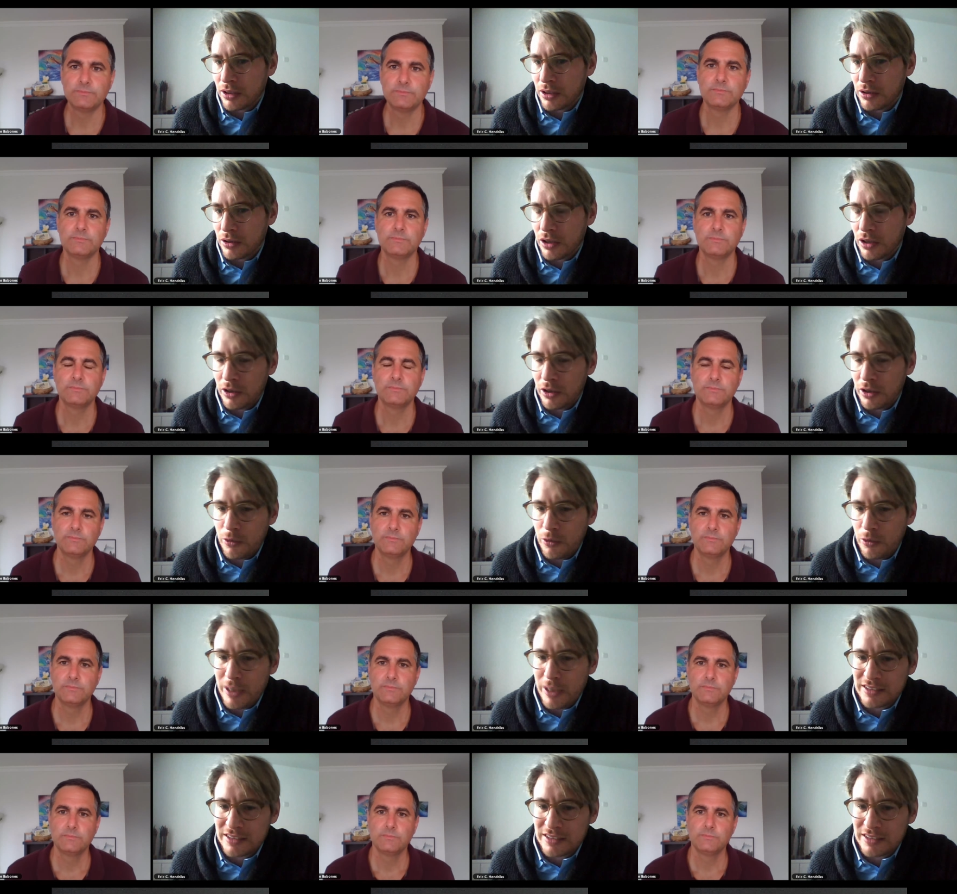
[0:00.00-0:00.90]
Speaker 1: the, the
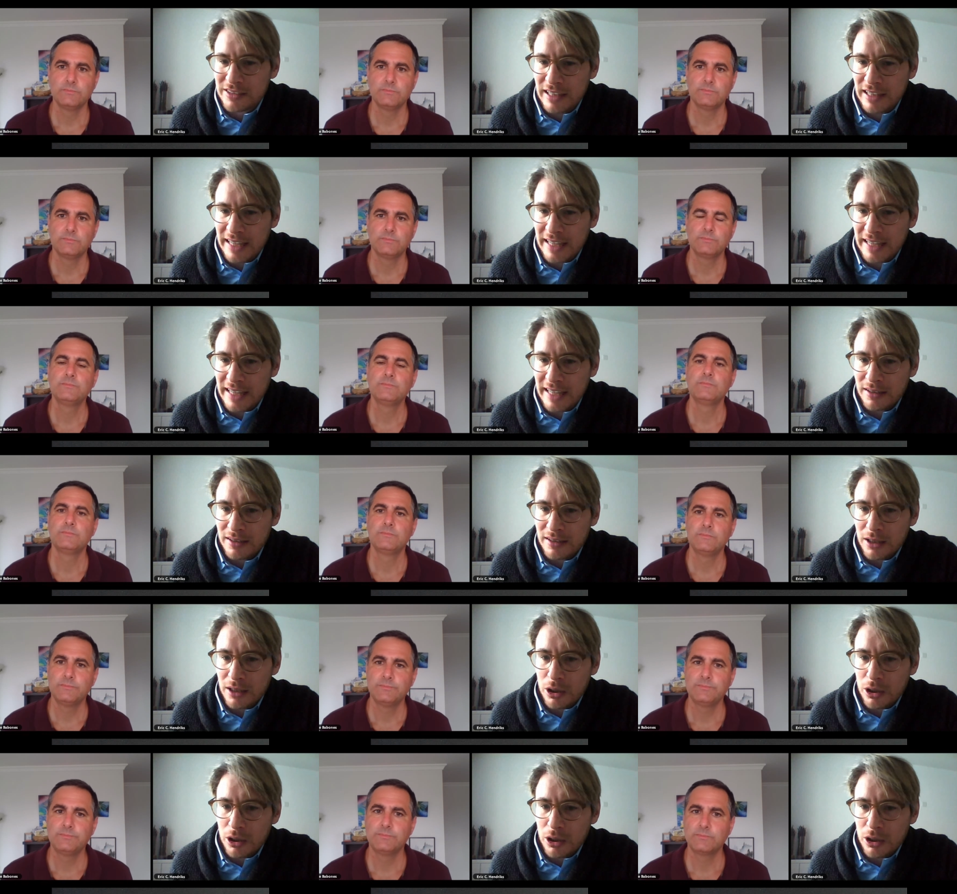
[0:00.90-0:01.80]
Western-led
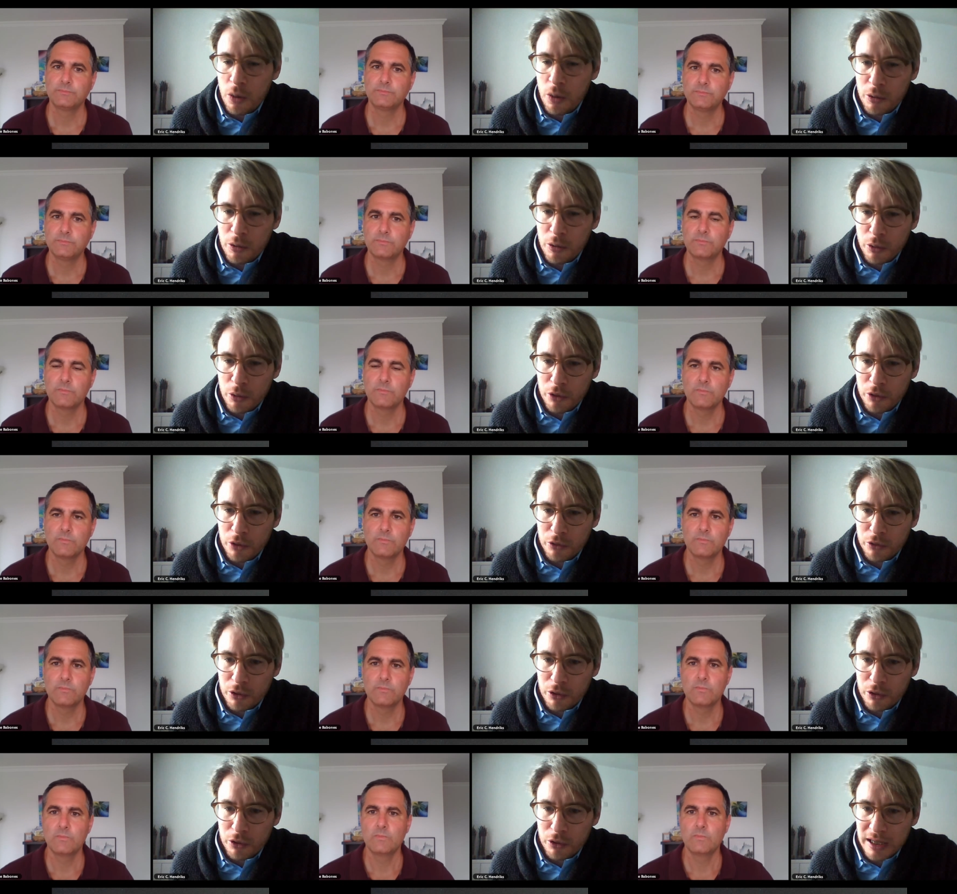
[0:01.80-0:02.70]
global world order.